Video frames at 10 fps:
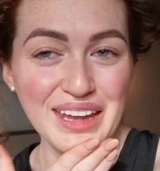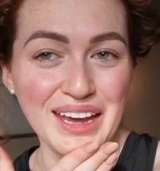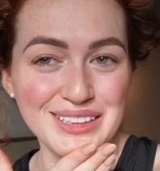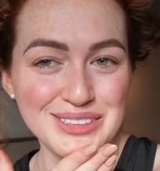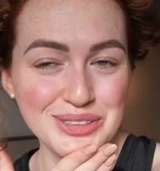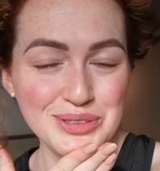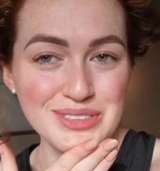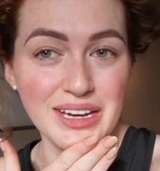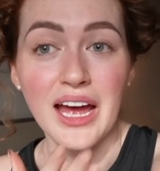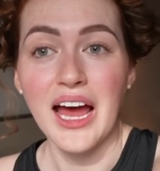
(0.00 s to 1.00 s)

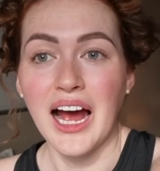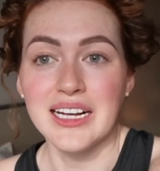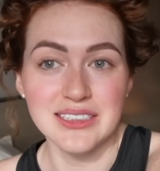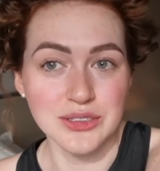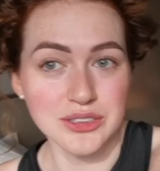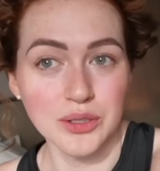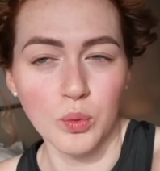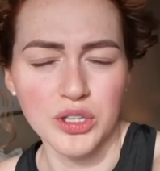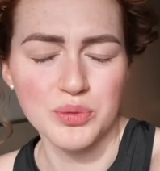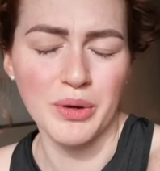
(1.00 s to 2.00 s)
Excuse it. I did also
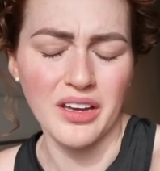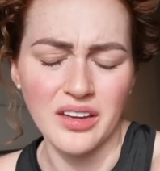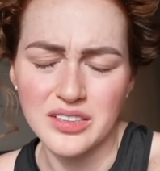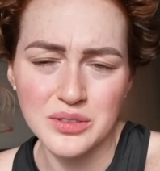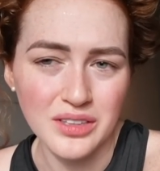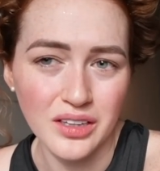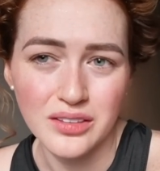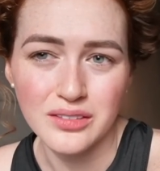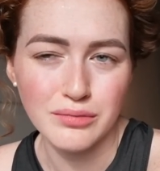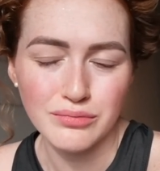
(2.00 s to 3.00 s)
wash my hair. This is like,
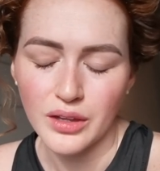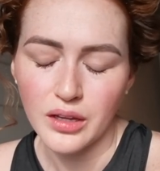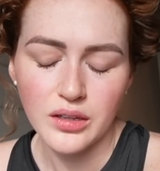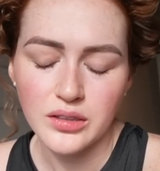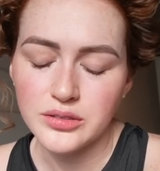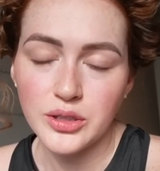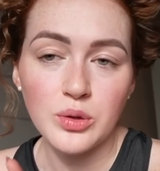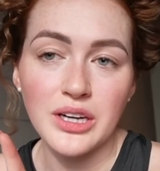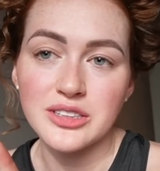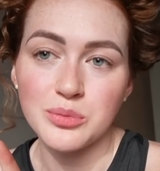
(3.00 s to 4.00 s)

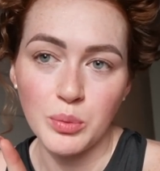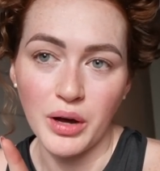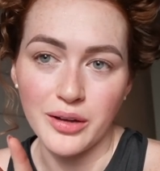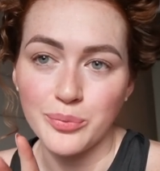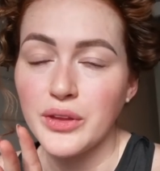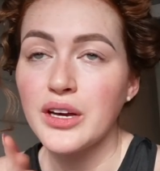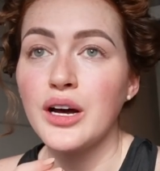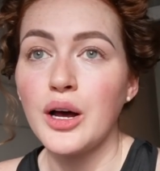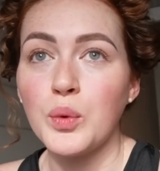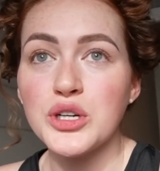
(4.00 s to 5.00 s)
don't ask me why.
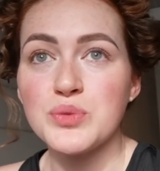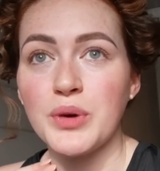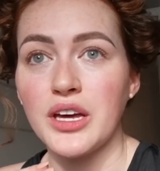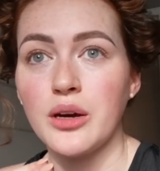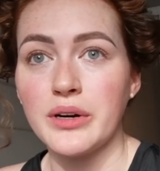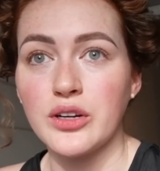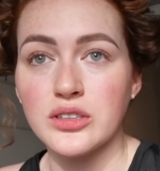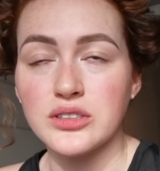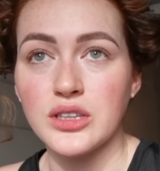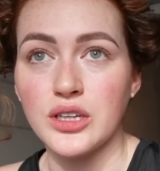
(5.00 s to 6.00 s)
I washed my hair when I
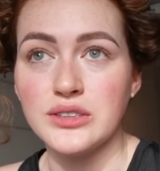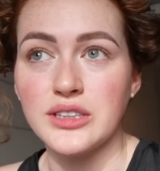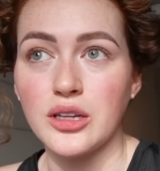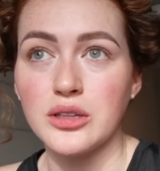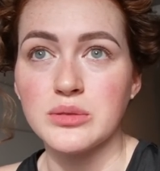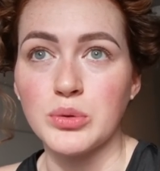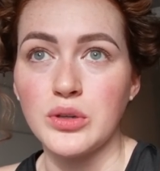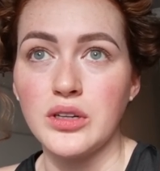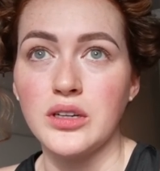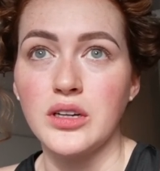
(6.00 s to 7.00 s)
got to the hotel this
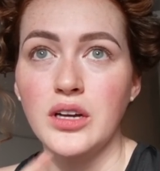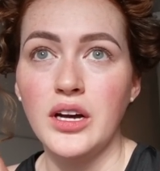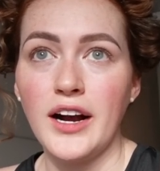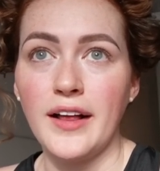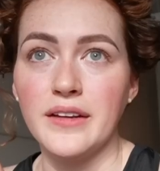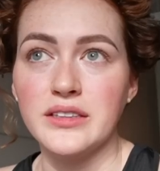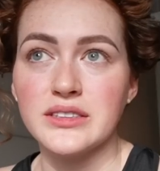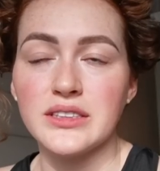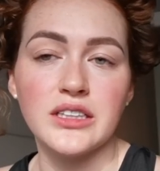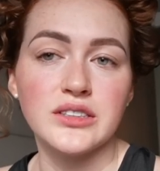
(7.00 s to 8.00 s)
morning and then
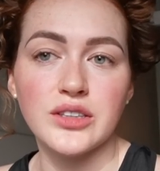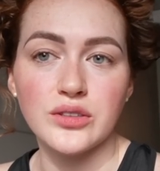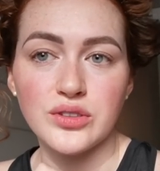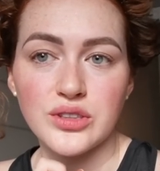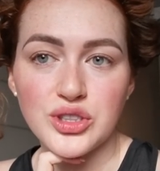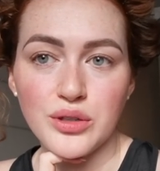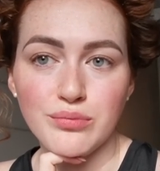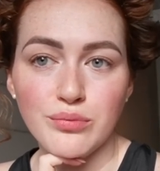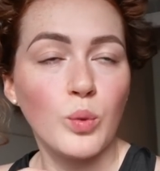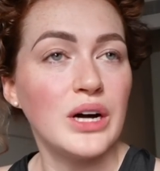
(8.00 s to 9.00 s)
decided to go do the gym.
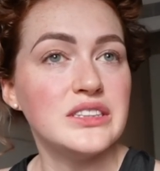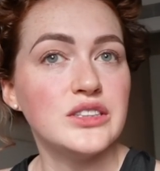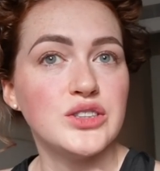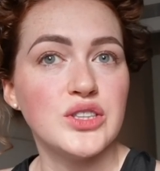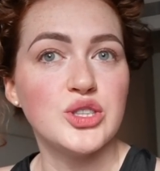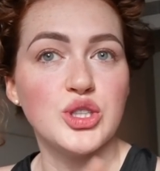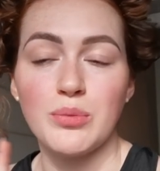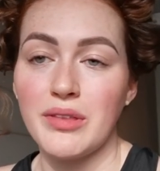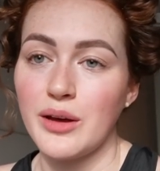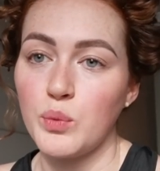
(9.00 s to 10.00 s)
Why didn't I do the
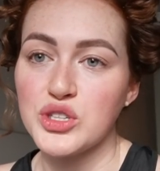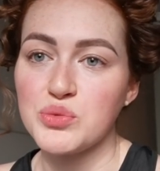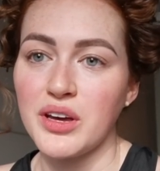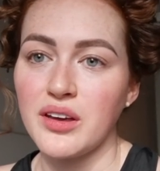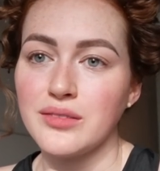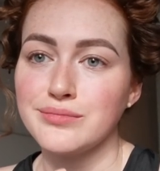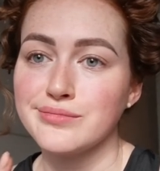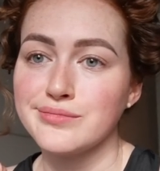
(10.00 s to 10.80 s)
gym and then wash my hair?